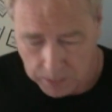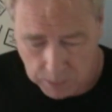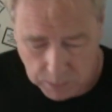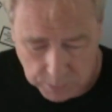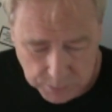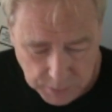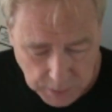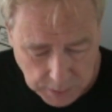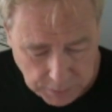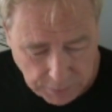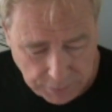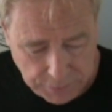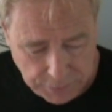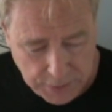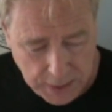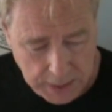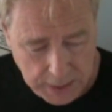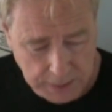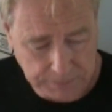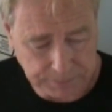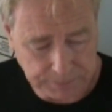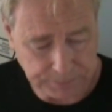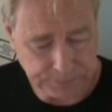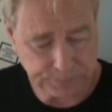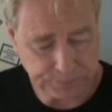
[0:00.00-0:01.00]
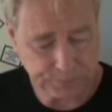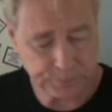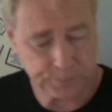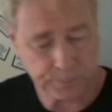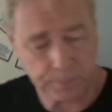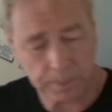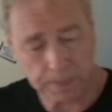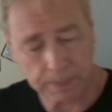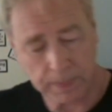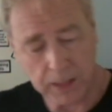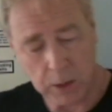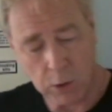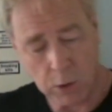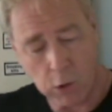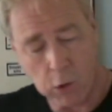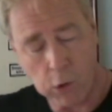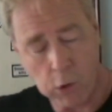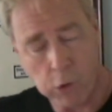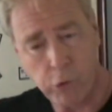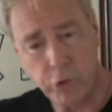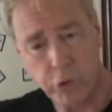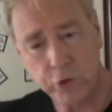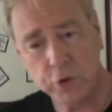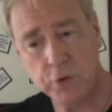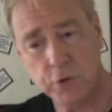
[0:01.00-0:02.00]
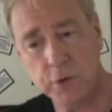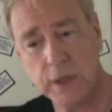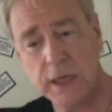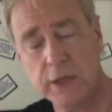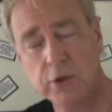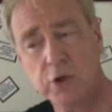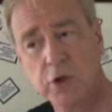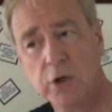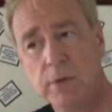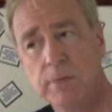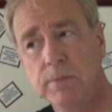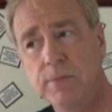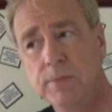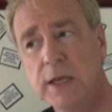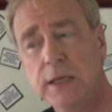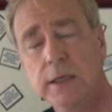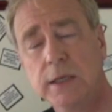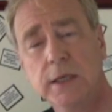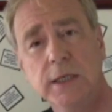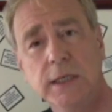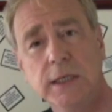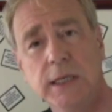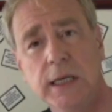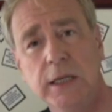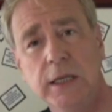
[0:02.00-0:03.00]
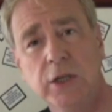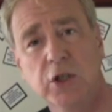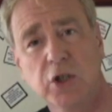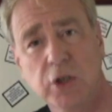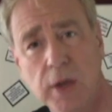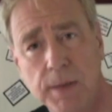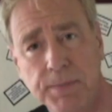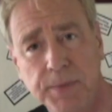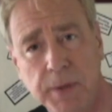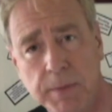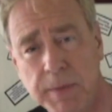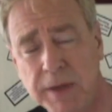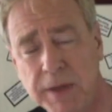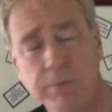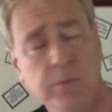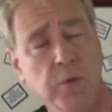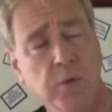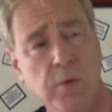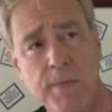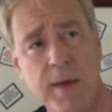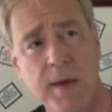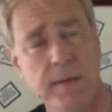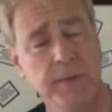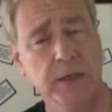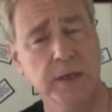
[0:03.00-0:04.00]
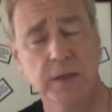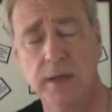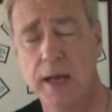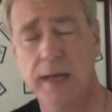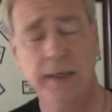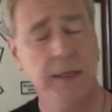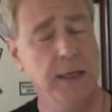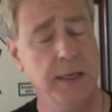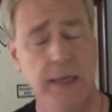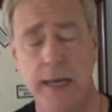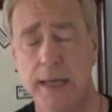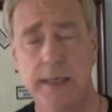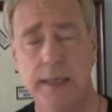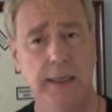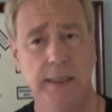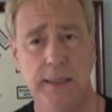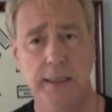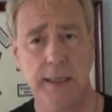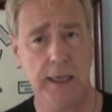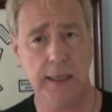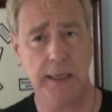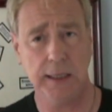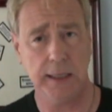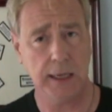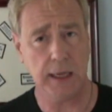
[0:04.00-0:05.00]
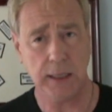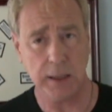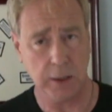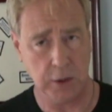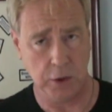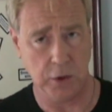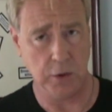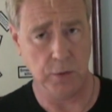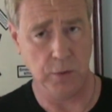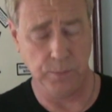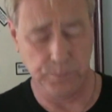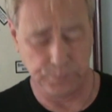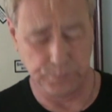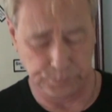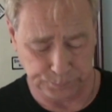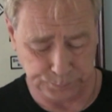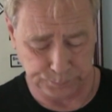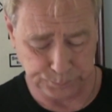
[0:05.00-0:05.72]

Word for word: another thing, you need some nicotine supplement. Remember, it's not the nicotine killing you.